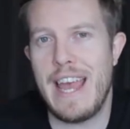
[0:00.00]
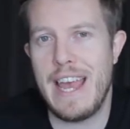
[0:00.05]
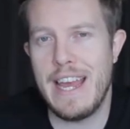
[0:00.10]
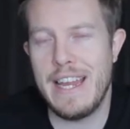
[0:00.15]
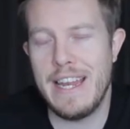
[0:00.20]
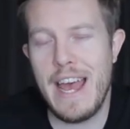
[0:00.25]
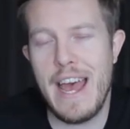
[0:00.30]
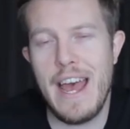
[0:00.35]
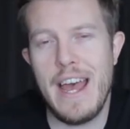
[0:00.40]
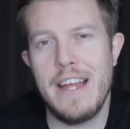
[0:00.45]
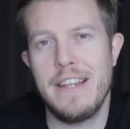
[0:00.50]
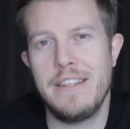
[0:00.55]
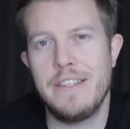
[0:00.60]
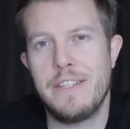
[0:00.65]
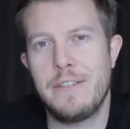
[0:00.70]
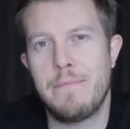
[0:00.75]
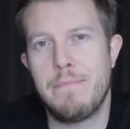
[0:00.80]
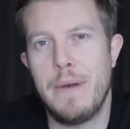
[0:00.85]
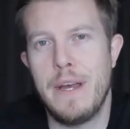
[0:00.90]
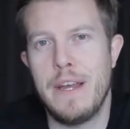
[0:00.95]

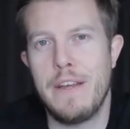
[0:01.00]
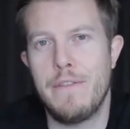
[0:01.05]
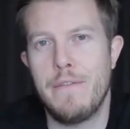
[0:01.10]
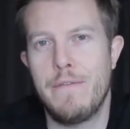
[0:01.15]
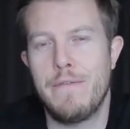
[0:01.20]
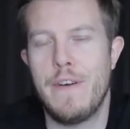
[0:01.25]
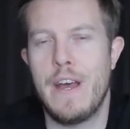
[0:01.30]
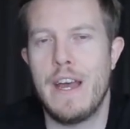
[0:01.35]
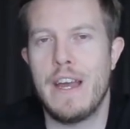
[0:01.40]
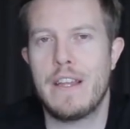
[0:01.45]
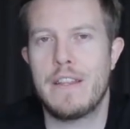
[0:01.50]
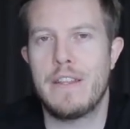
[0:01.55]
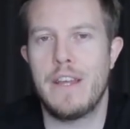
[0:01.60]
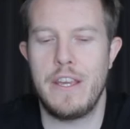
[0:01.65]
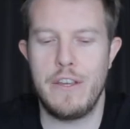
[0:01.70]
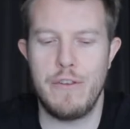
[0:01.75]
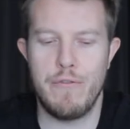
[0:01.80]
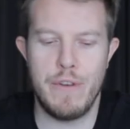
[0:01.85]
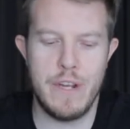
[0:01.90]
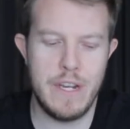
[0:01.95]
enhanced by the fact
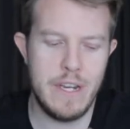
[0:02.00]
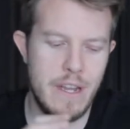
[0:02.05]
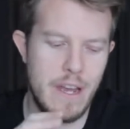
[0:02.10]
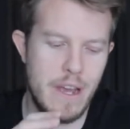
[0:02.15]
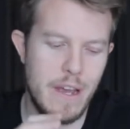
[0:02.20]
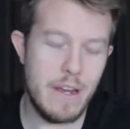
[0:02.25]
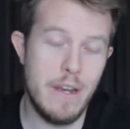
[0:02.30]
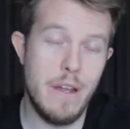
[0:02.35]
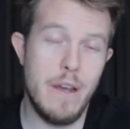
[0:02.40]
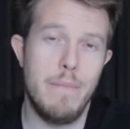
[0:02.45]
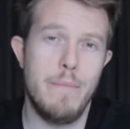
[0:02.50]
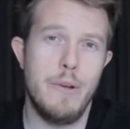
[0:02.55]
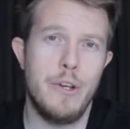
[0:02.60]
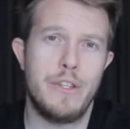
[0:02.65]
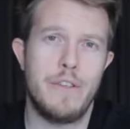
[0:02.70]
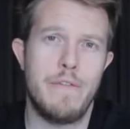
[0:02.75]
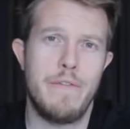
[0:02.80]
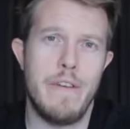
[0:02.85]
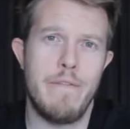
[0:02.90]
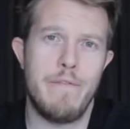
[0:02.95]
that you're in an
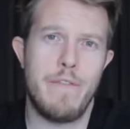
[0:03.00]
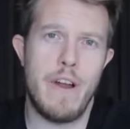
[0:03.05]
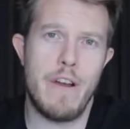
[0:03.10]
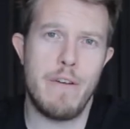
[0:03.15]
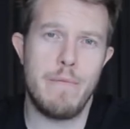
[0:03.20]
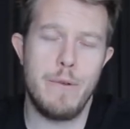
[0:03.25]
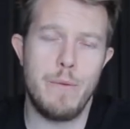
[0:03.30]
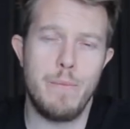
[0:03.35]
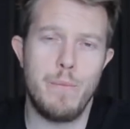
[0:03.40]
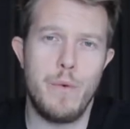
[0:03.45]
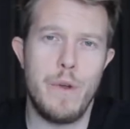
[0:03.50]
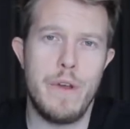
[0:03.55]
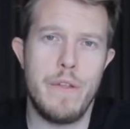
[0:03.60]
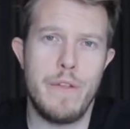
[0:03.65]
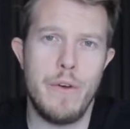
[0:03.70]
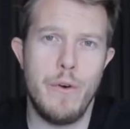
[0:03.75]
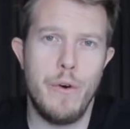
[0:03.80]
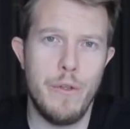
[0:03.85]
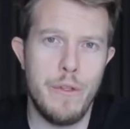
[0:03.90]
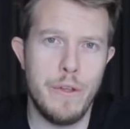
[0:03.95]
immersive environment with
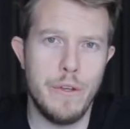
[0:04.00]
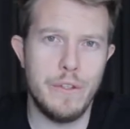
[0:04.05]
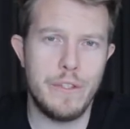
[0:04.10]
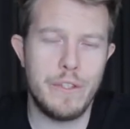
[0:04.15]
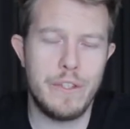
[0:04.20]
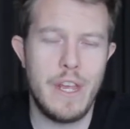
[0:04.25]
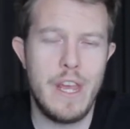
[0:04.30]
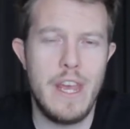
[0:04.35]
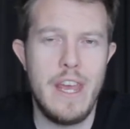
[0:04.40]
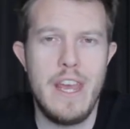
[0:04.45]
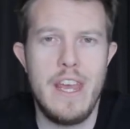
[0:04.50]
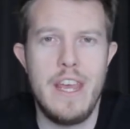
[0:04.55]
others.